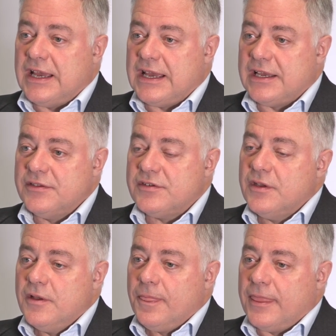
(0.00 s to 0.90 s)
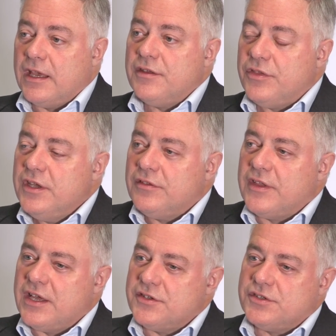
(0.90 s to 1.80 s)
And I think
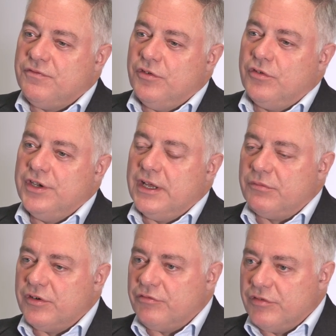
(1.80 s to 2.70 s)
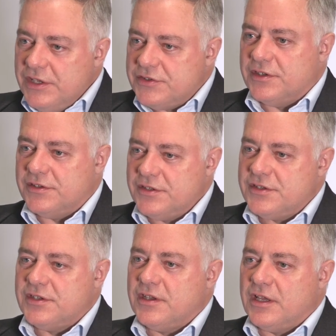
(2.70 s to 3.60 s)
that's for a number of
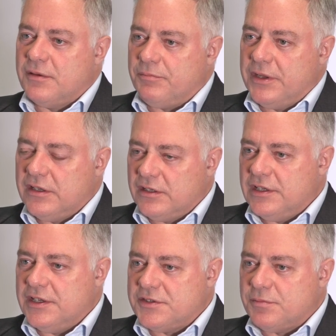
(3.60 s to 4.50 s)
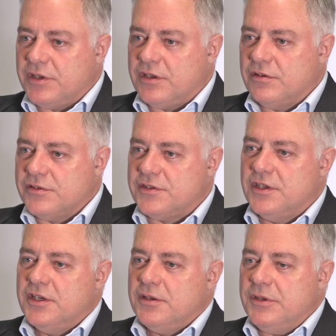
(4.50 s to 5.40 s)
reasons. Partly it's
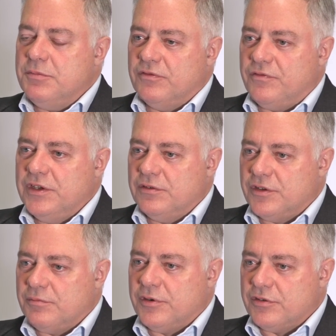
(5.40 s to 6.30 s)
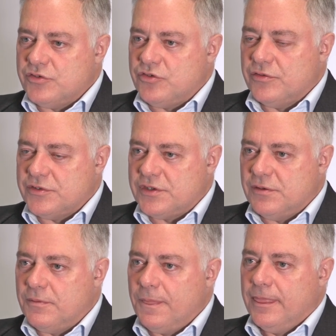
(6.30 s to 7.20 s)
because people feel that Boris
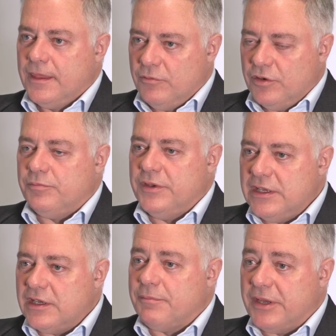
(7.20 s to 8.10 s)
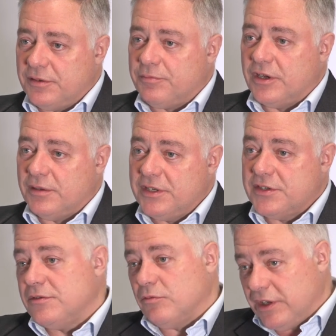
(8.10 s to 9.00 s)
Johnson would be a better Prime
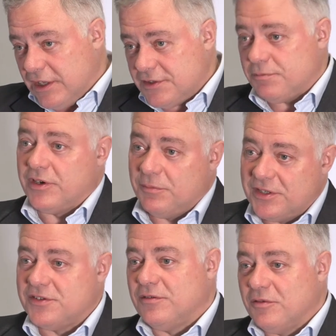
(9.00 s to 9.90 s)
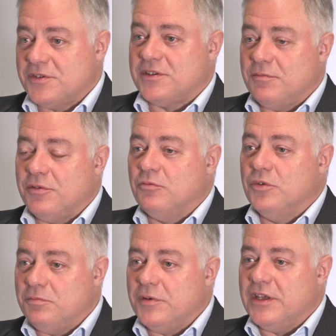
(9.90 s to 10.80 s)
Minister. Well, he is Prime Minister, obviously, but
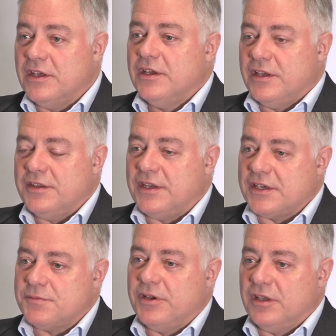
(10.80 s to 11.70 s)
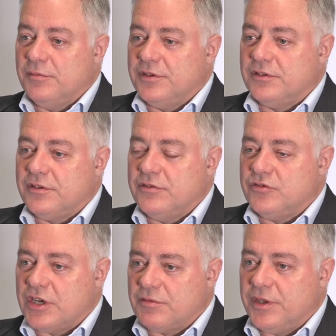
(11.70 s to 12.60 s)
would be in the next Parliament than
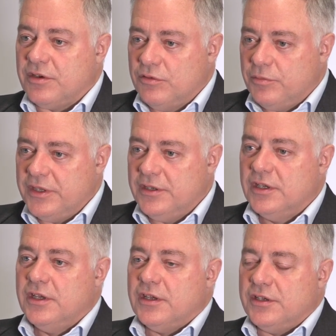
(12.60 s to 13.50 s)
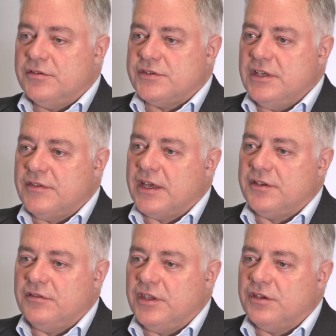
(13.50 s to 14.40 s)
Jeremy Corbyn. And you see
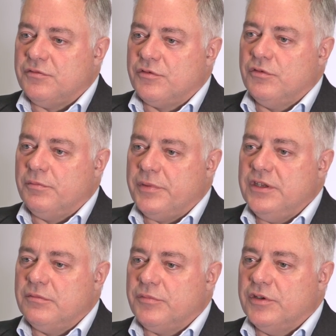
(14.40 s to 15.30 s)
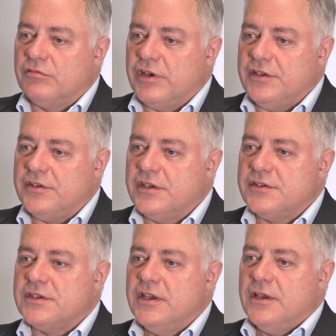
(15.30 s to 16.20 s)
that in the overall opinion poll
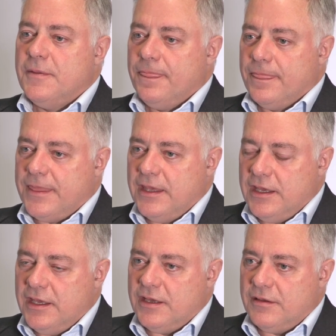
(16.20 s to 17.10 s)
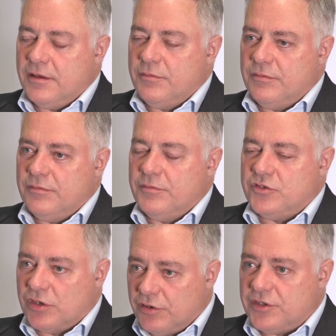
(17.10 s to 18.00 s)
ratings. The
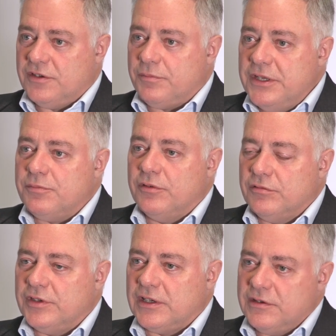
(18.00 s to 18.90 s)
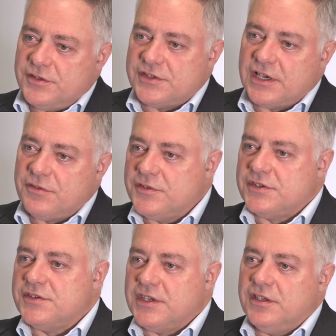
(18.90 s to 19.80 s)
majority of people in Clwyd South, as
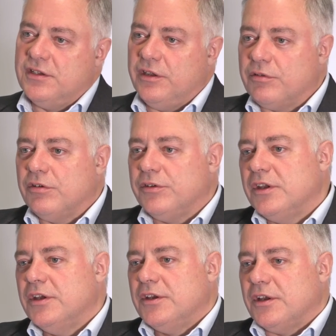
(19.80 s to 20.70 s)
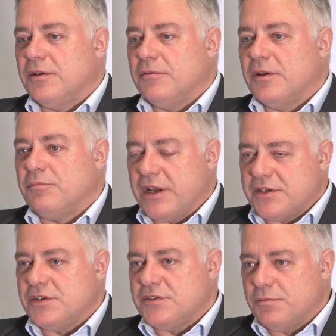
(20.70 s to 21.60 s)
I said earlier on, are
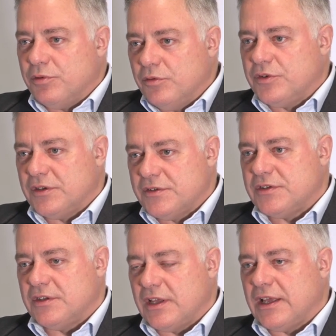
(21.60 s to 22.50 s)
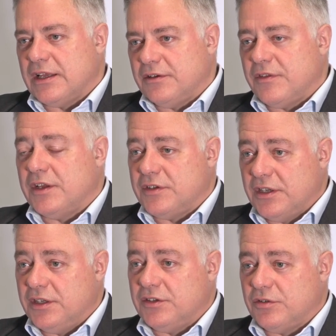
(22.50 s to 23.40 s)
Brexit supporters, and they're
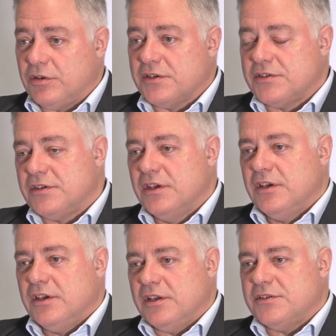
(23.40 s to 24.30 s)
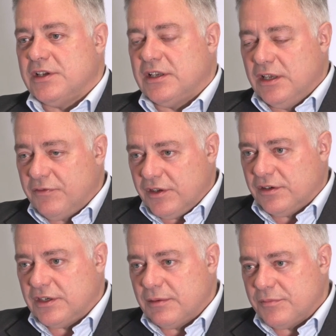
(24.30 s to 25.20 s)
turning to us in
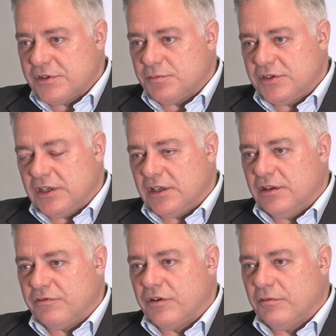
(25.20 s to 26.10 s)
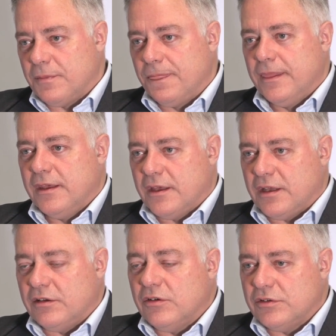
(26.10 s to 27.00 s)
significant numbers, particularly from
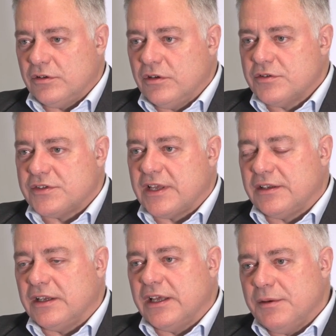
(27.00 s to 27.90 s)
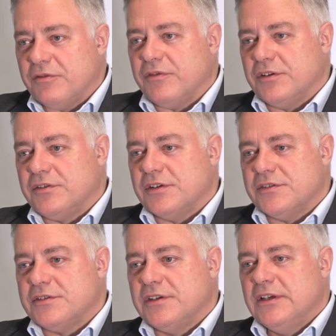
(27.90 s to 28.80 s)
long-standing Labour
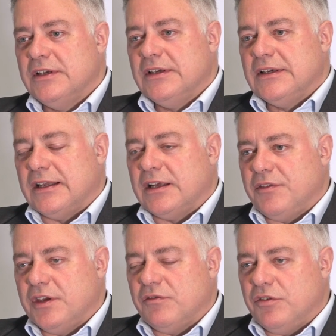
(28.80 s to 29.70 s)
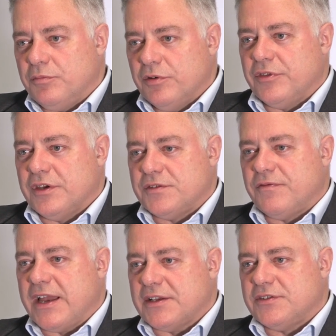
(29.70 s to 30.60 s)
voters. And I think if you put those
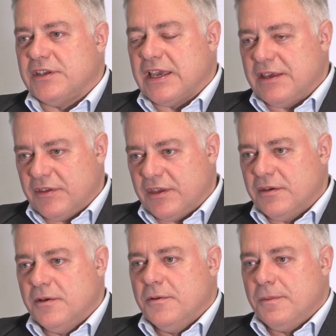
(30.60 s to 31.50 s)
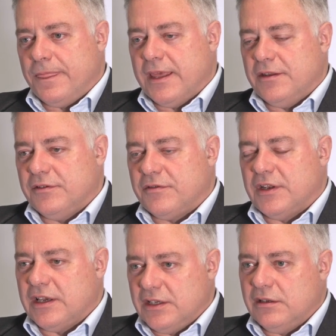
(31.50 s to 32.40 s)
facts together, then the
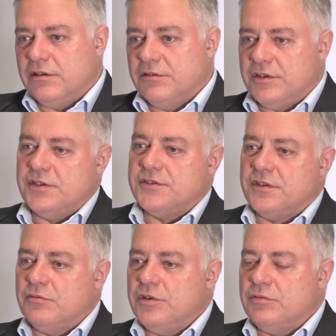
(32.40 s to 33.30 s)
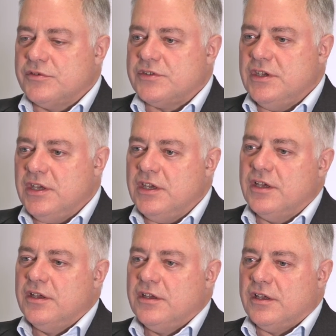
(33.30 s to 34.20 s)
likelihood is that we will see
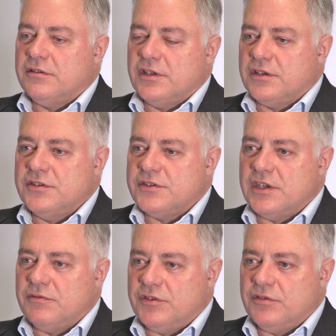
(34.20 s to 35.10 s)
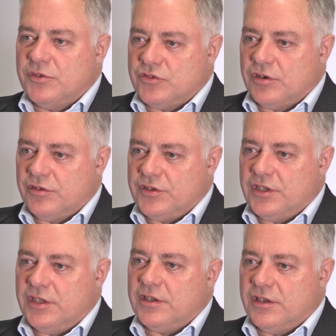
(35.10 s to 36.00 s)
a Conservative
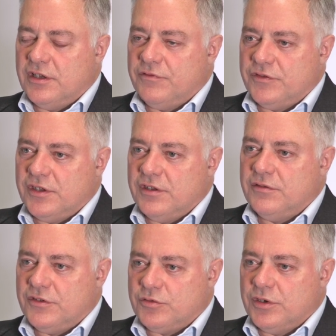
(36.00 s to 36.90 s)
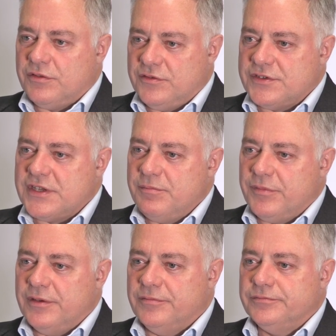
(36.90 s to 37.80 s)
majority after the 12th of
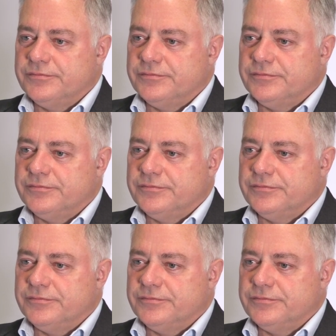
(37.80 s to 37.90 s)
December.